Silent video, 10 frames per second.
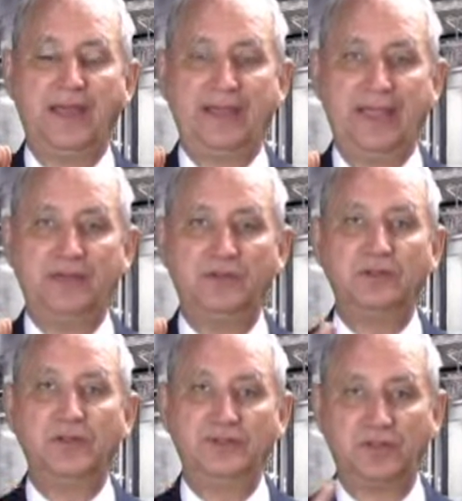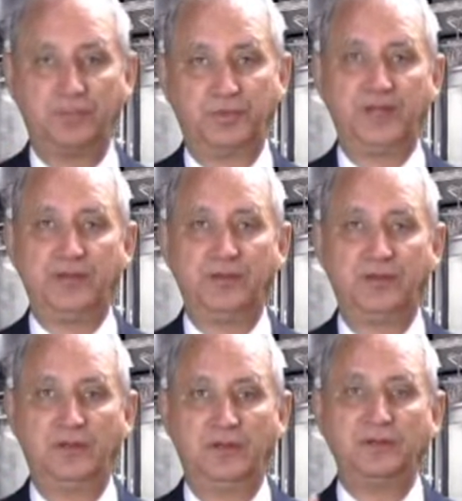and into the plant.
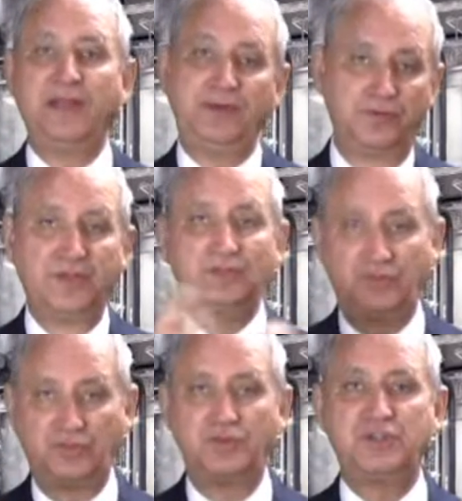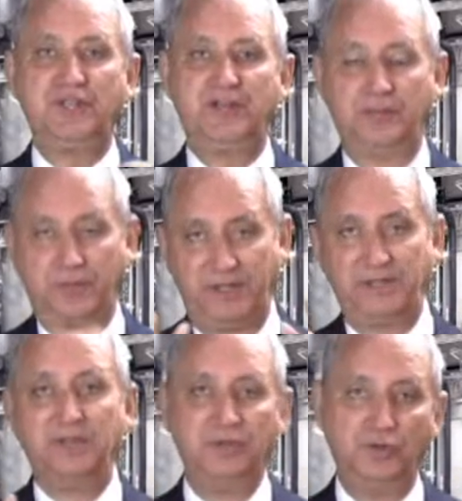Later, they dissociate and the
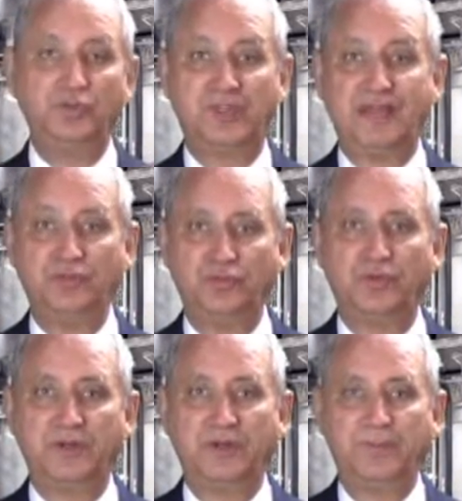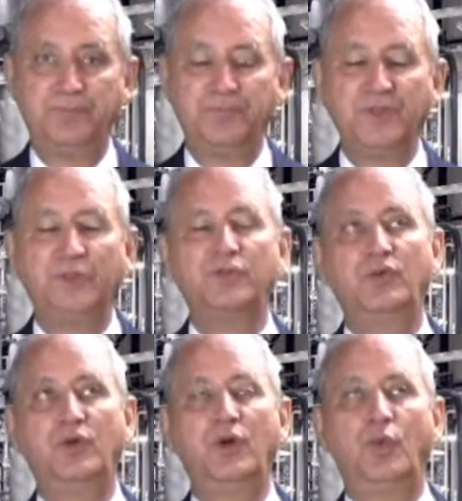plant can use that nutrient.
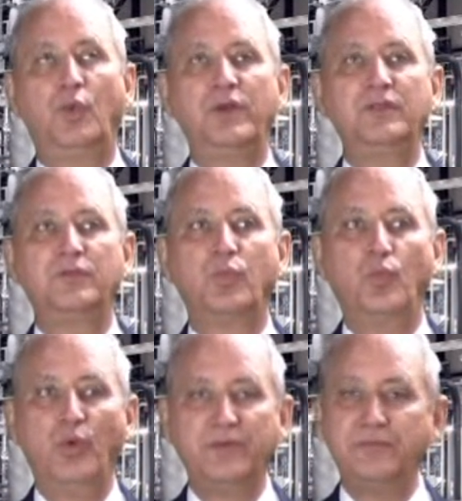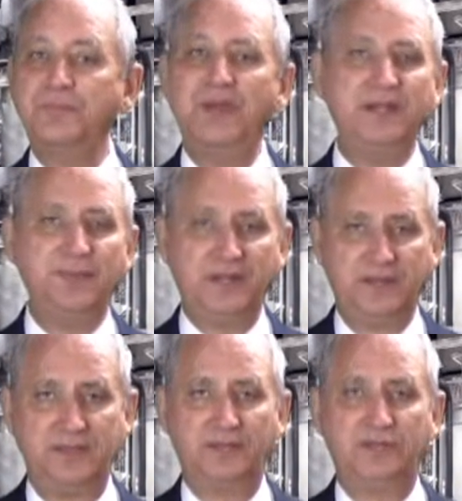So one of the many
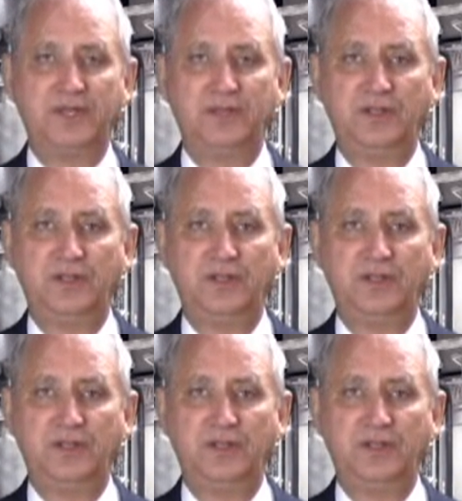things that